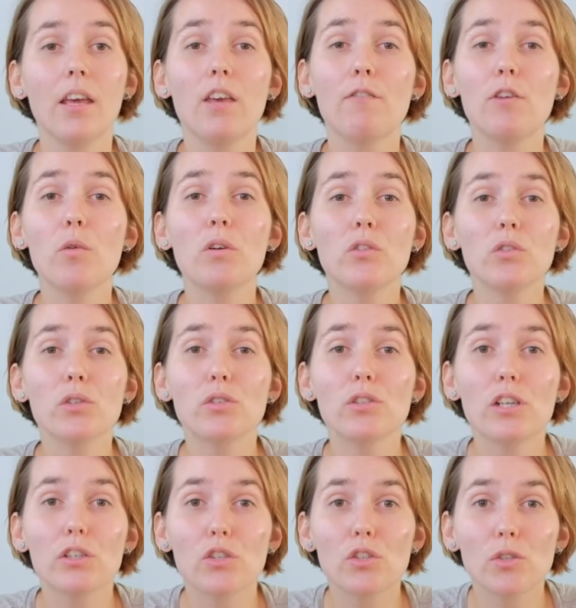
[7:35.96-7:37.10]
If you want to
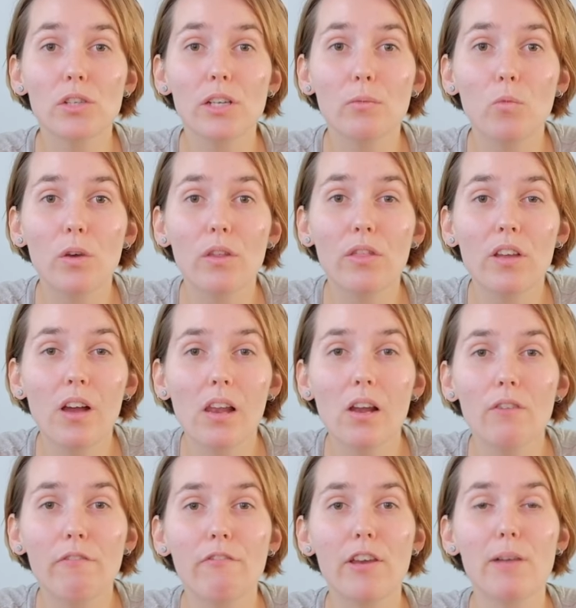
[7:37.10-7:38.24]
start shooting with
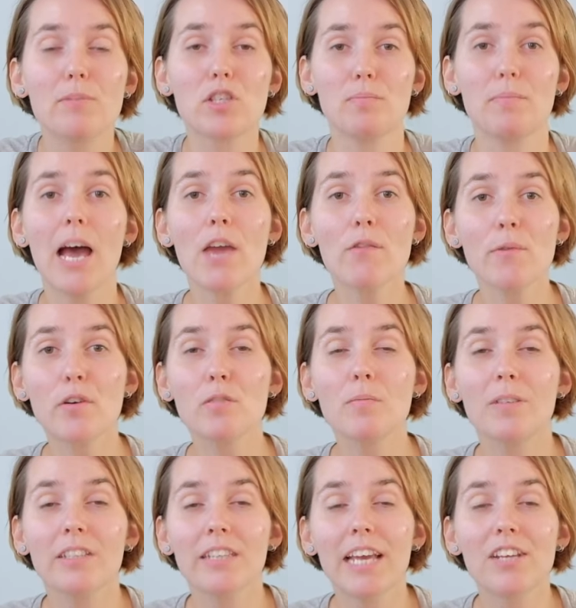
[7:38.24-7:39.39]
color films, my
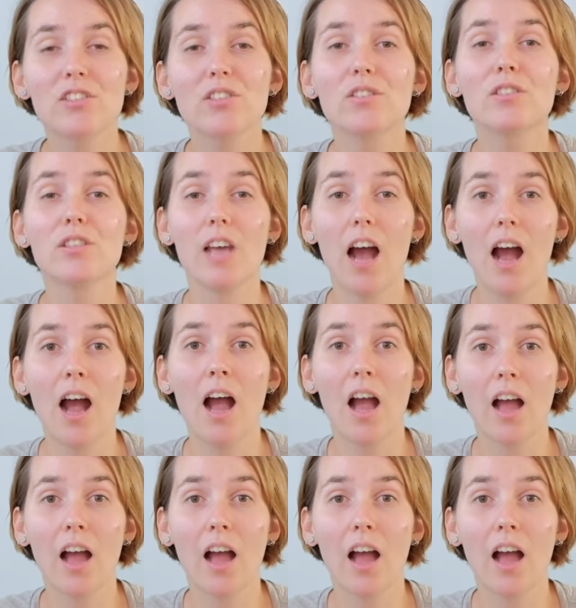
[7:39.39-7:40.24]
recommendations are